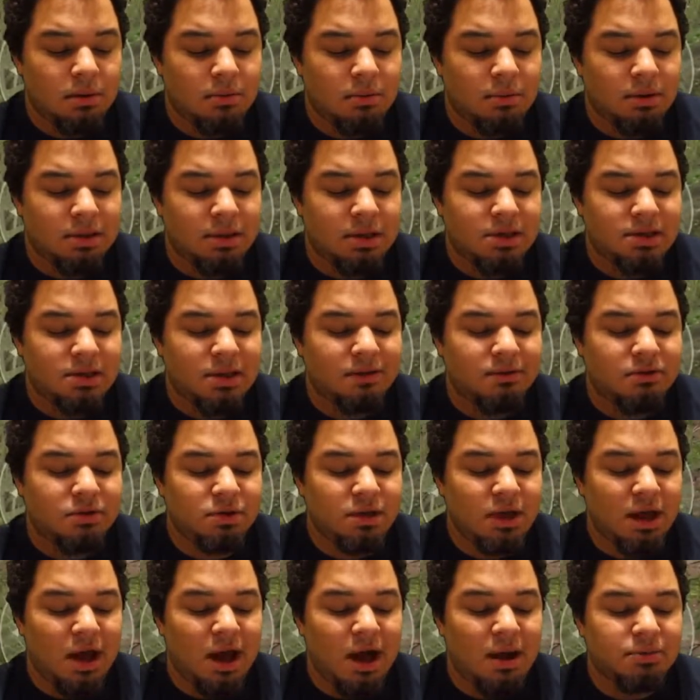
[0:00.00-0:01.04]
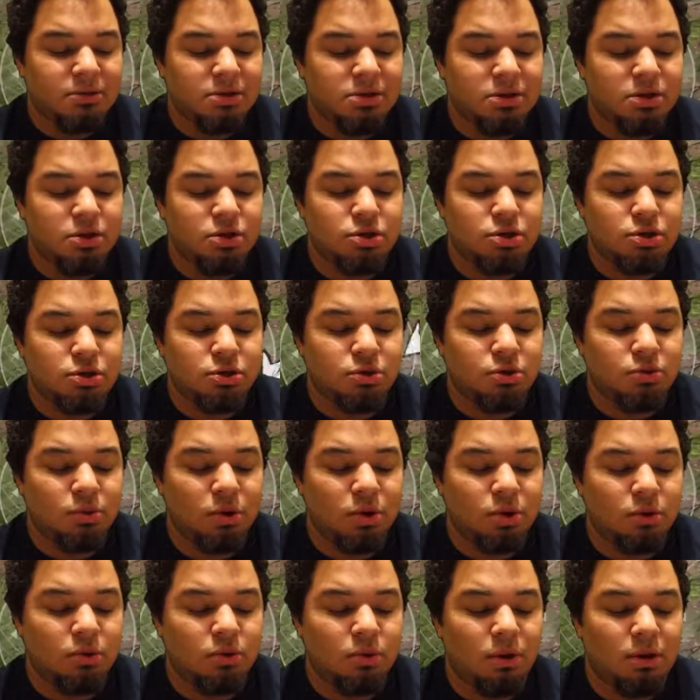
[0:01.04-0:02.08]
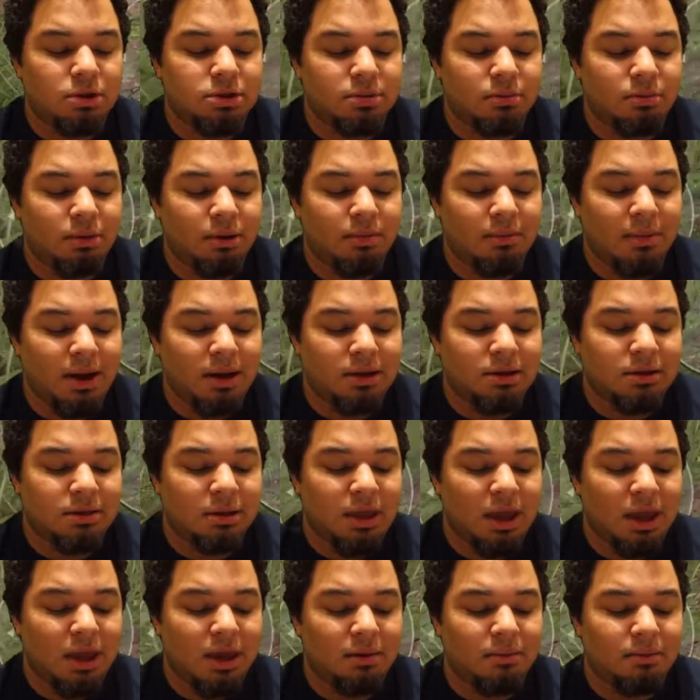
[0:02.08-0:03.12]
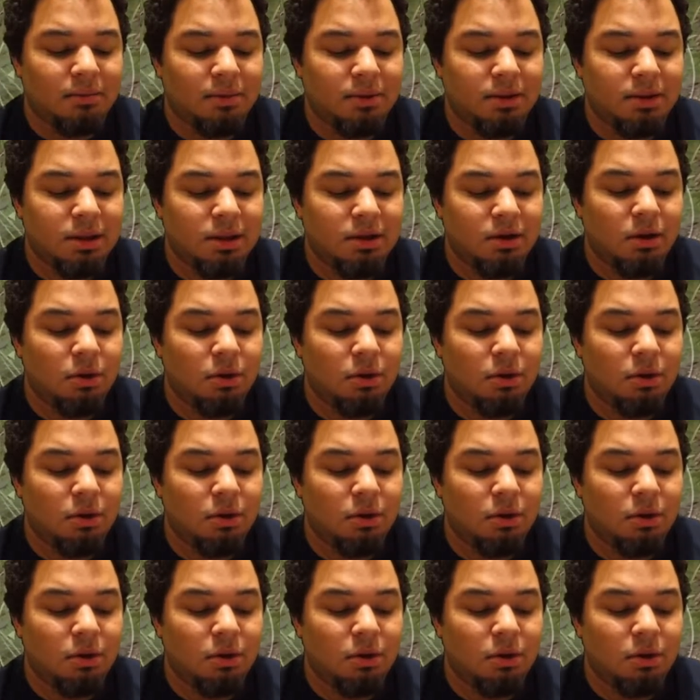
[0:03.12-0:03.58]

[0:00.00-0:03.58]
But this gives you the option to choose what you want to bring back to camp. But